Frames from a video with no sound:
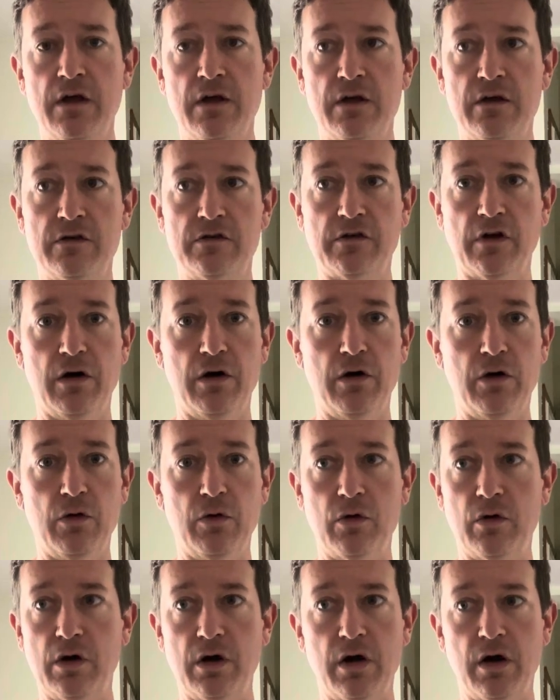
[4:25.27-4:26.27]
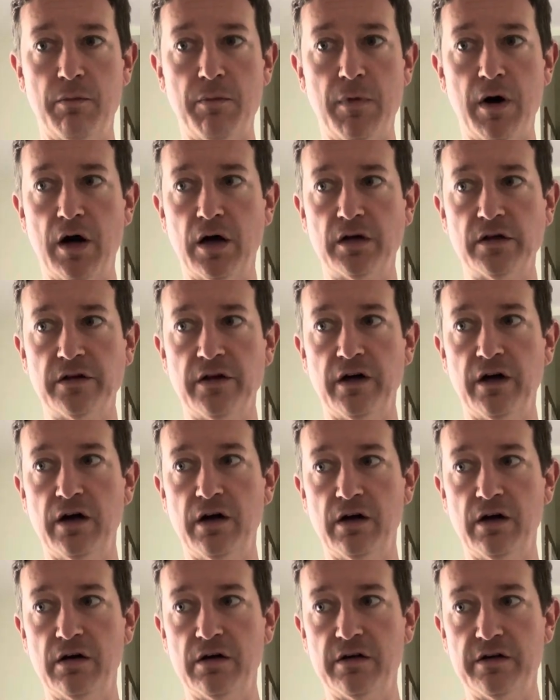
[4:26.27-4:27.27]
So among
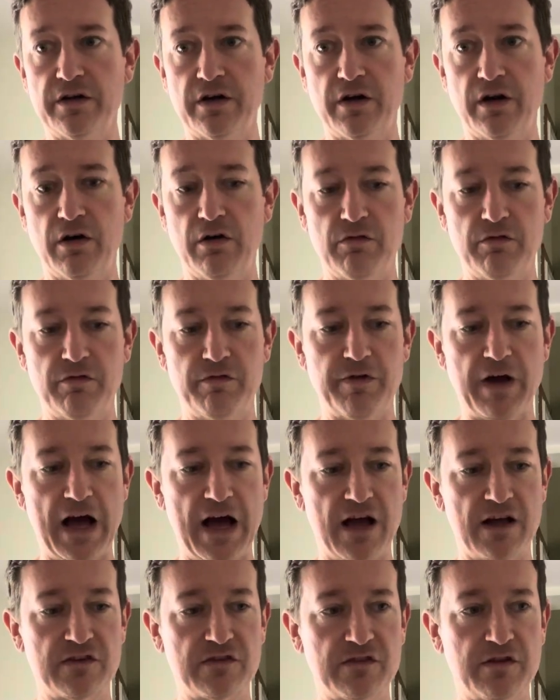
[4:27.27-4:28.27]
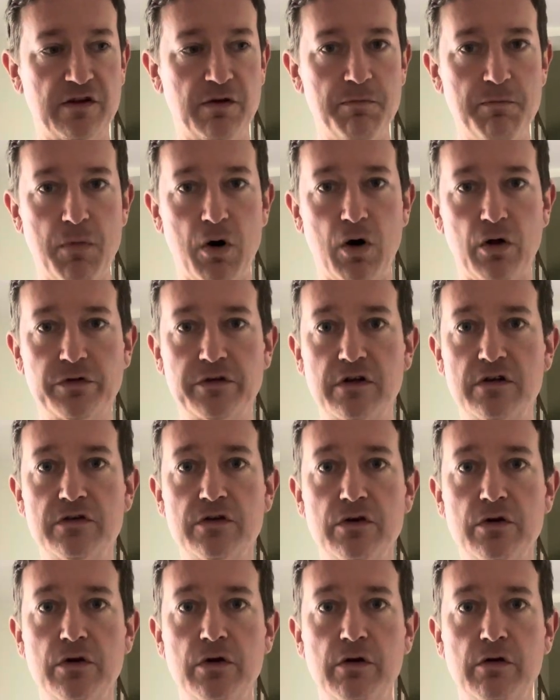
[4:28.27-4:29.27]
the vast
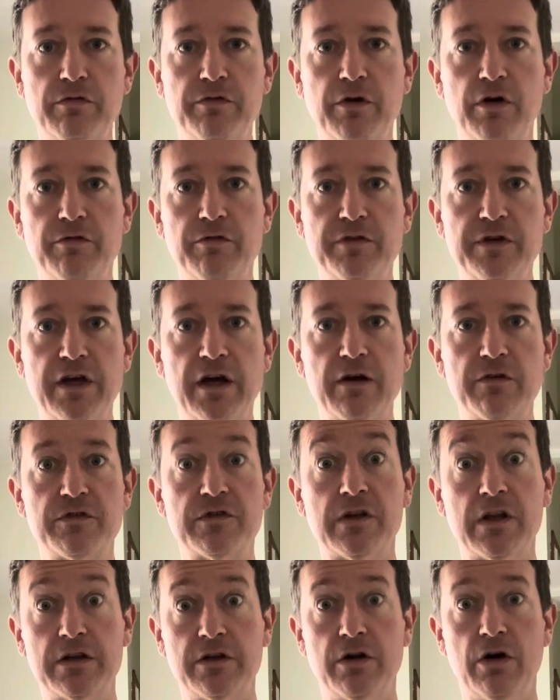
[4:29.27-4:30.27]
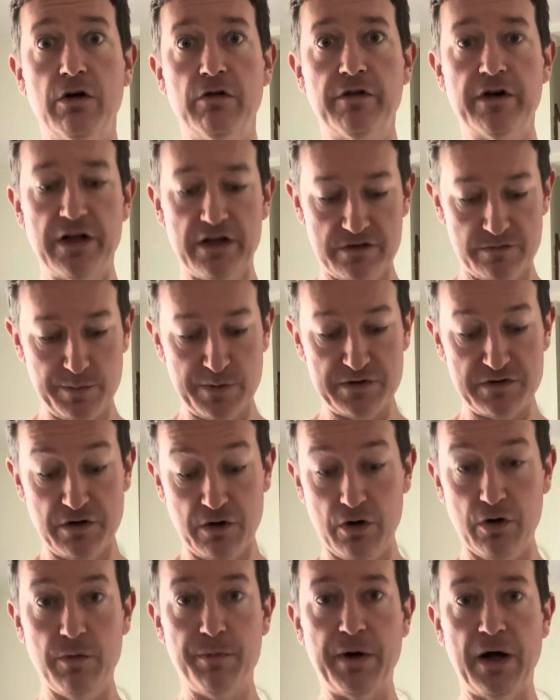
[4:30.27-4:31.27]
multitude of gifts that COVID has
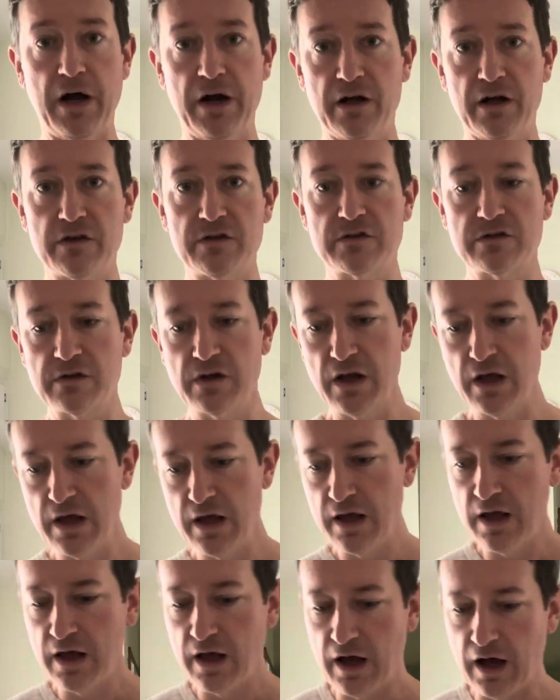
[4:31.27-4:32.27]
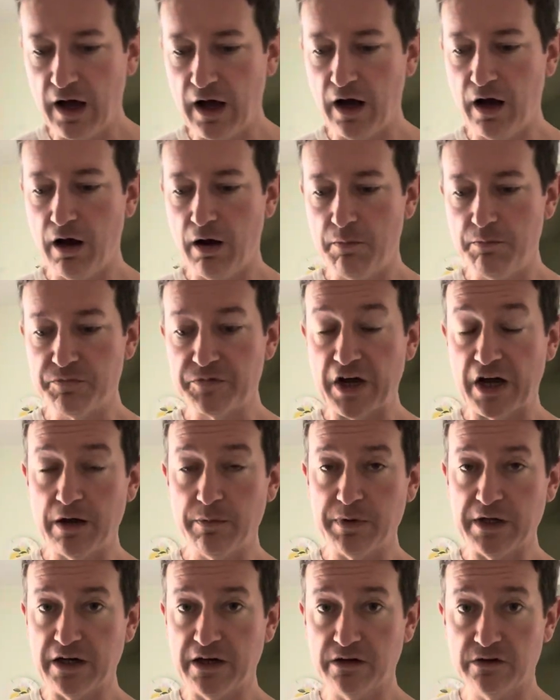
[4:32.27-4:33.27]
bestowed upon us,
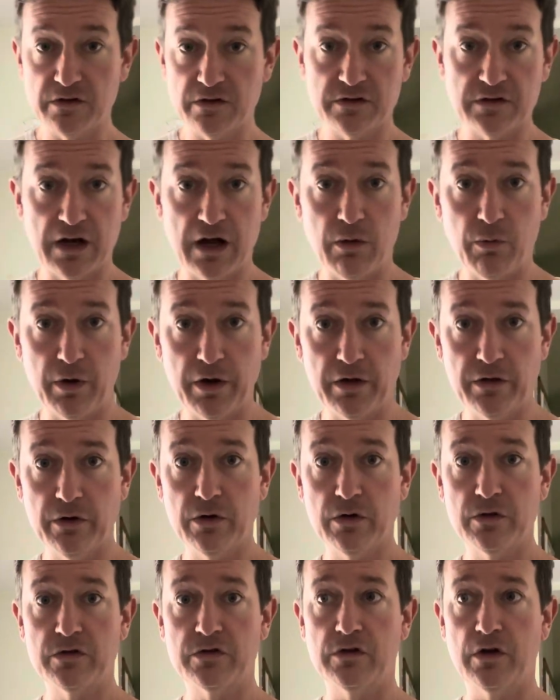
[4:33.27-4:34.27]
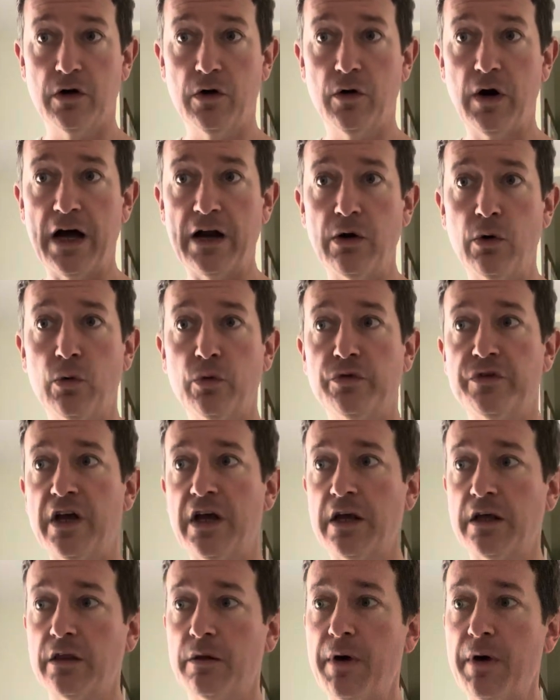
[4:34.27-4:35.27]
diabetes is now one of those. So I don't
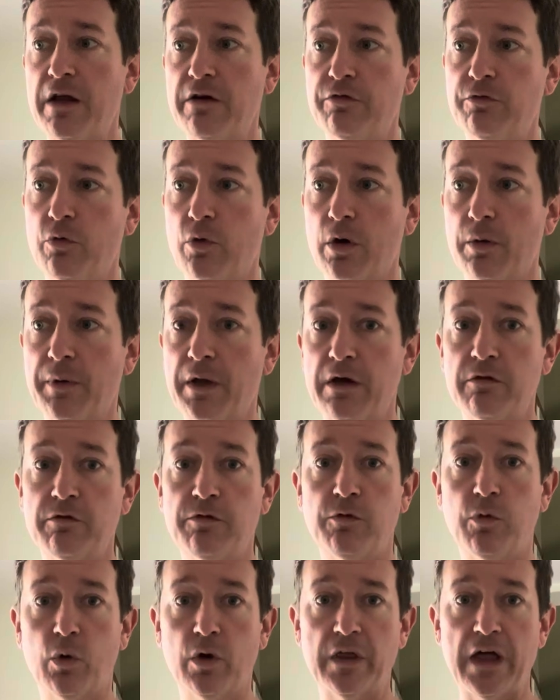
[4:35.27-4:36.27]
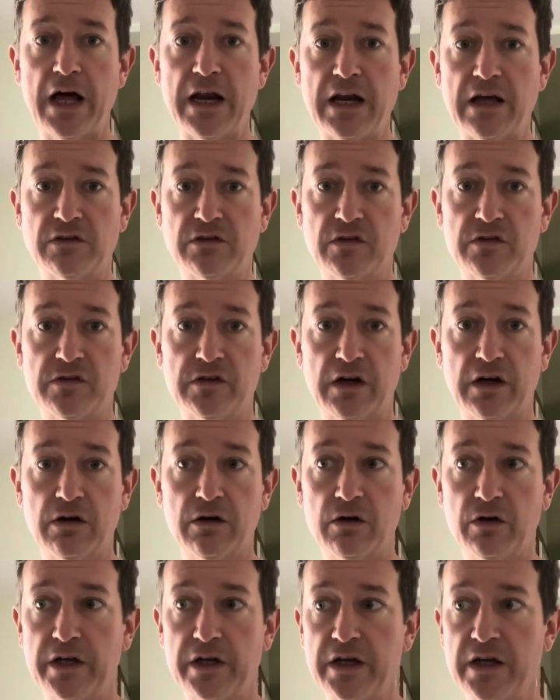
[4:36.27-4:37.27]
take the metformin for that
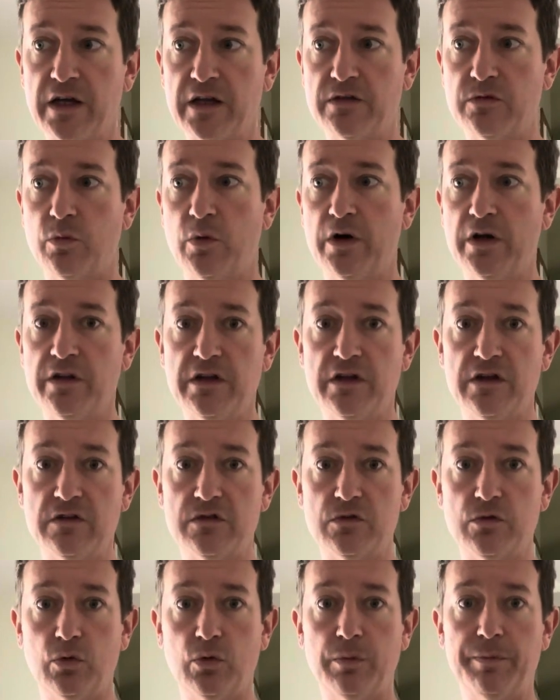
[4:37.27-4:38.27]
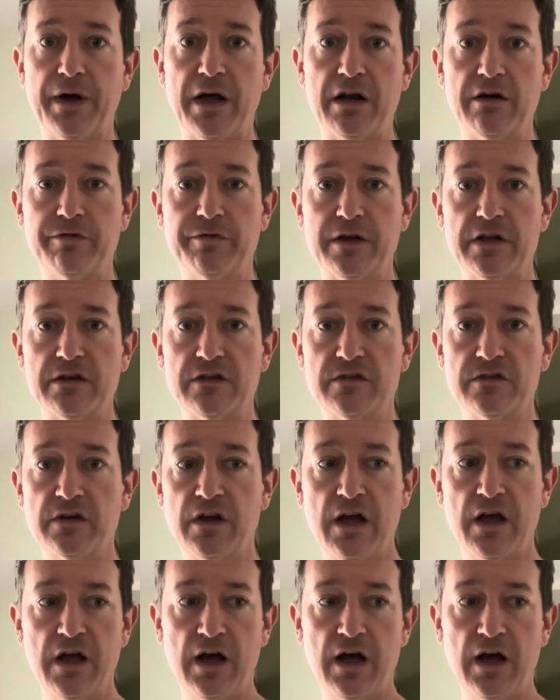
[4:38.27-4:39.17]
necessarily. It's one of these dual benefits.